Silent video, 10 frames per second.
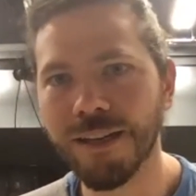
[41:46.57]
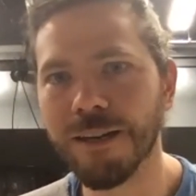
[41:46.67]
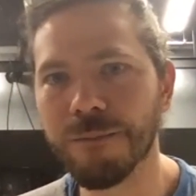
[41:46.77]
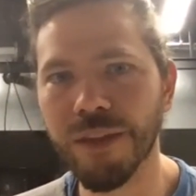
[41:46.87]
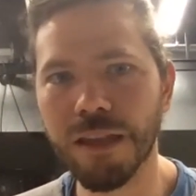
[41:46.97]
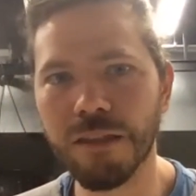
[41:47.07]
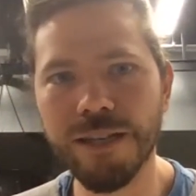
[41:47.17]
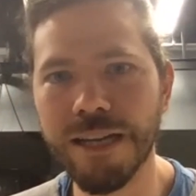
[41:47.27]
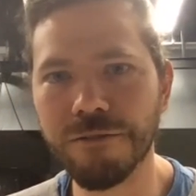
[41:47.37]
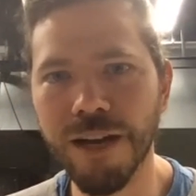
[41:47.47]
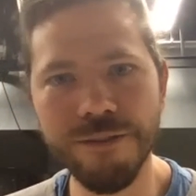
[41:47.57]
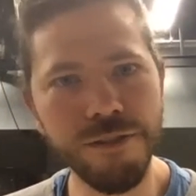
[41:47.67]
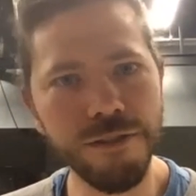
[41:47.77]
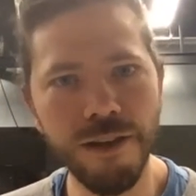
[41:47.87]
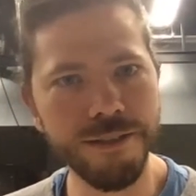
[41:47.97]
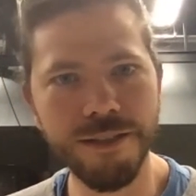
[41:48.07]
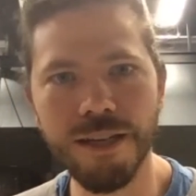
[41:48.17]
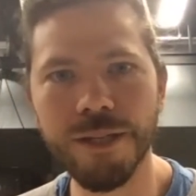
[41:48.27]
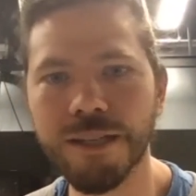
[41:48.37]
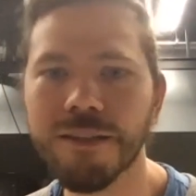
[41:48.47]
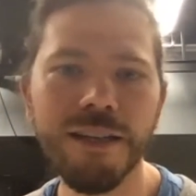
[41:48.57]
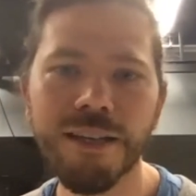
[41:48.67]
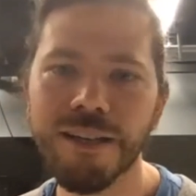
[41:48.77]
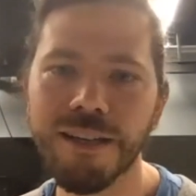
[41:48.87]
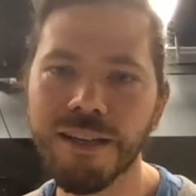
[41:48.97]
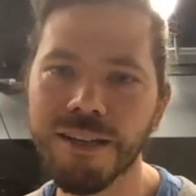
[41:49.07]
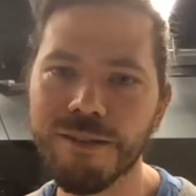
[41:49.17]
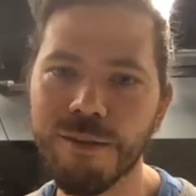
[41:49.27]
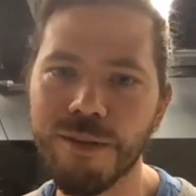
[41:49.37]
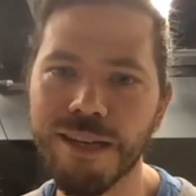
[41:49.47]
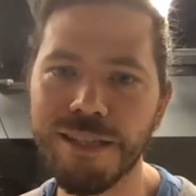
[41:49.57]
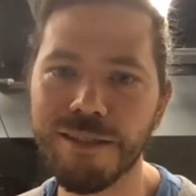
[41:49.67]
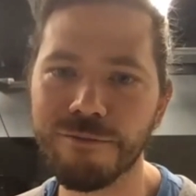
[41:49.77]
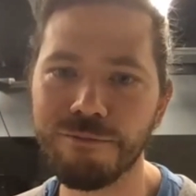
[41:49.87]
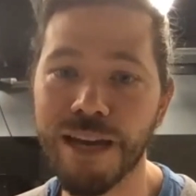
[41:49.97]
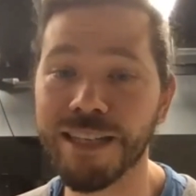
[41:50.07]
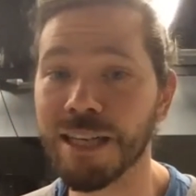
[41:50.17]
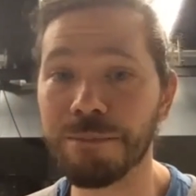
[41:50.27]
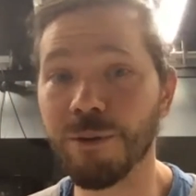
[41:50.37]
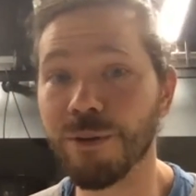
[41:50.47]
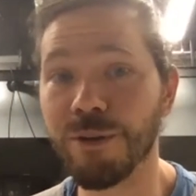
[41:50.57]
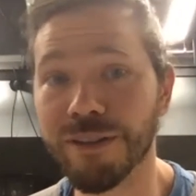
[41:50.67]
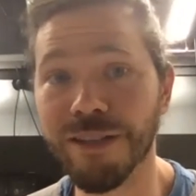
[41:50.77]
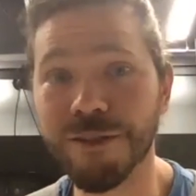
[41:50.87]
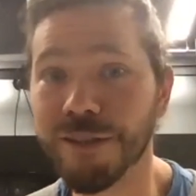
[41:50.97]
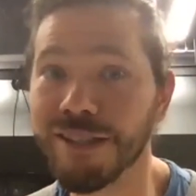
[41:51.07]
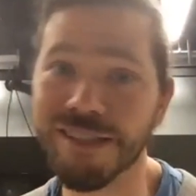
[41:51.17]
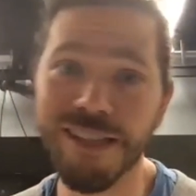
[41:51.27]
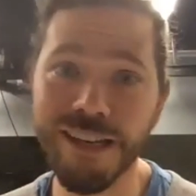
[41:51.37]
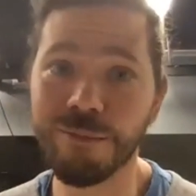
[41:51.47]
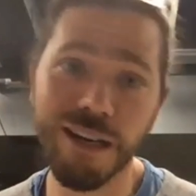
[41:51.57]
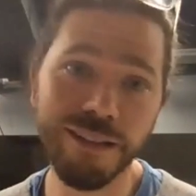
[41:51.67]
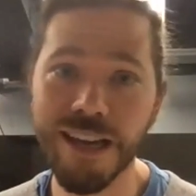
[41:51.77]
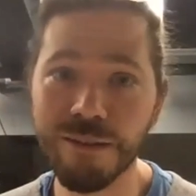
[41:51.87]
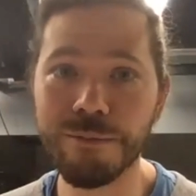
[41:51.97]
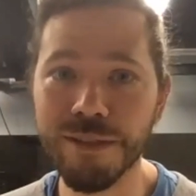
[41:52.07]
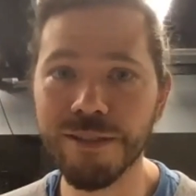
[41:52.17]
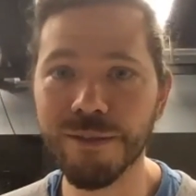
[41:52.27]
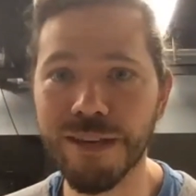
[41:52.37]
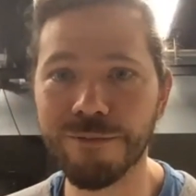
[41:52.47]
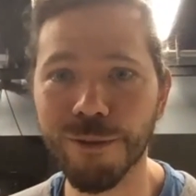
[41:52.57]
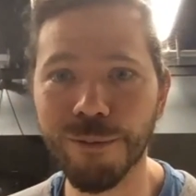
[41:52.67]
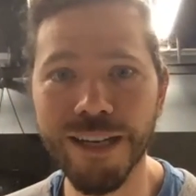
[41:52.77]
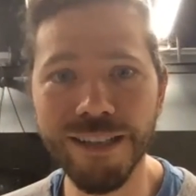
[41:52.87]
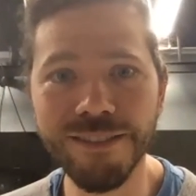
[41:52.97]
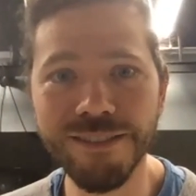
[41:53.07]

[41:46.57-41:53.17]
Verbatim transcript: Um, like three day drives are not uncommon. Uh, so wow. the idea of packing up and going to another country is like, well, yeah, we've been doing that for a while.